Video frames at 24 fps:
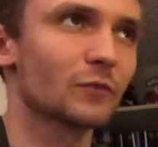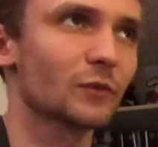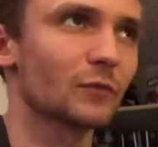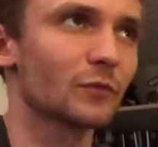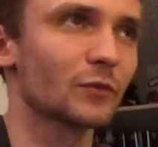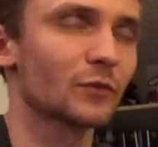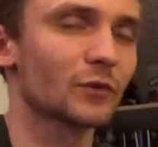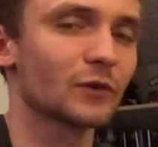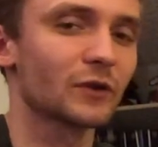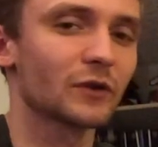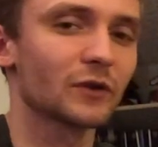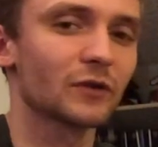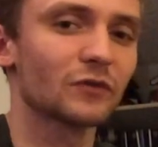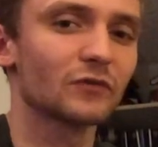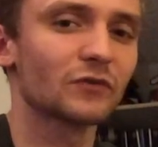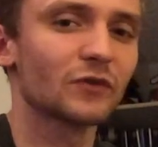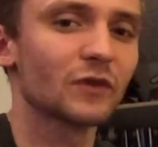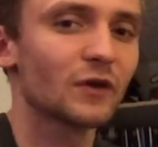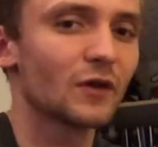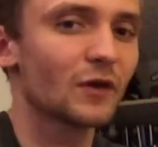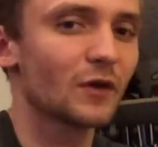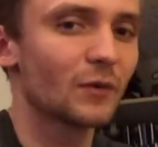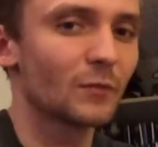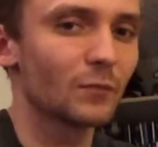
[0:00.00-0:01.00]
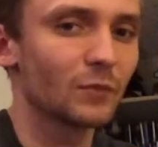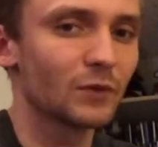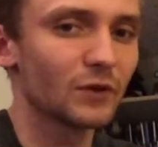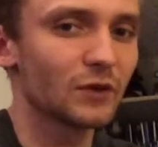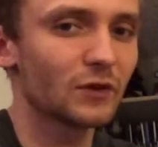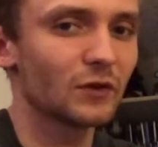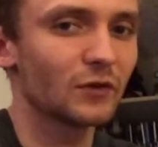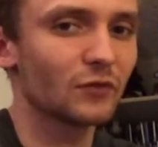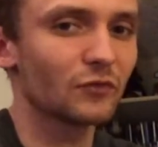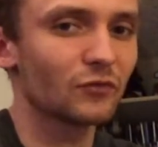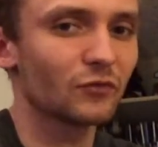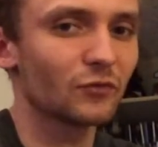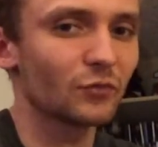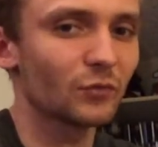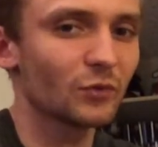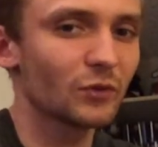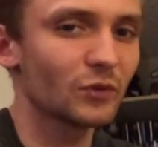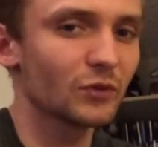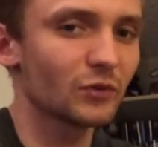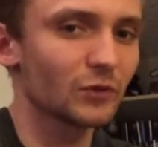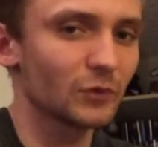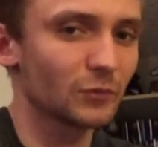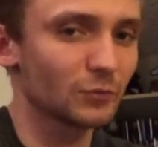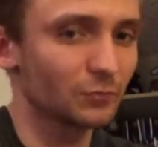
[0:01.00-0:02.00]
remember what it is, but it is
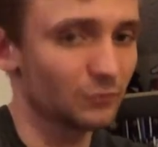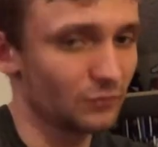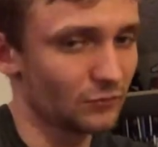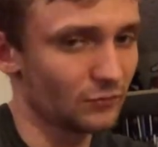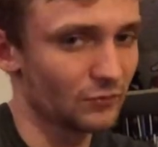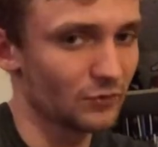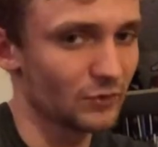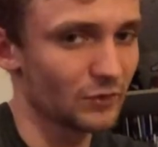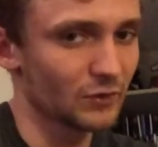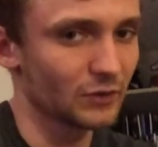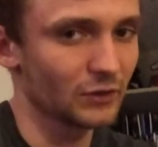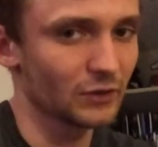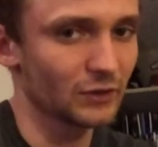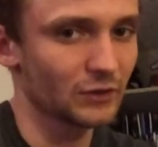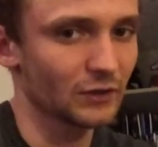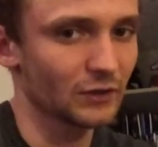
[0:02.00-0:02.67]
really really